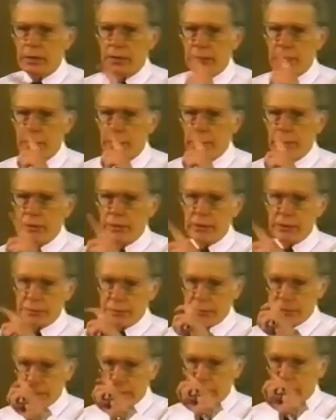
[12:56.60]
So
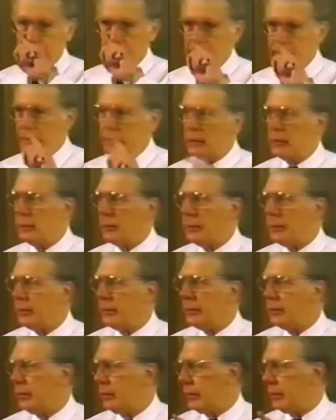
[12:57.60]
this was at
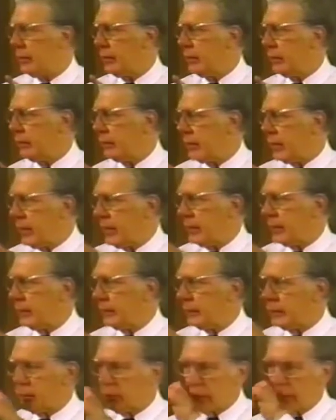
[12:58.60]
Tacloban, a little town
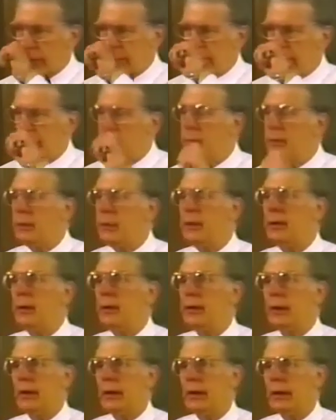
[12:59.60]
on the north
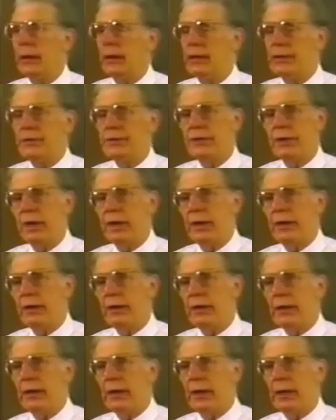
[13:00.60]
east side
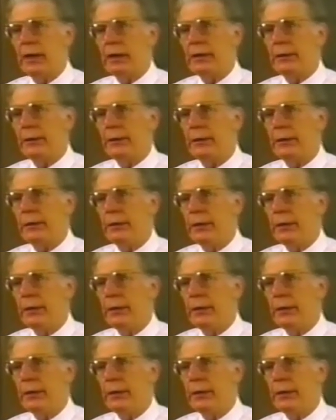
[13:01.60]
of the island.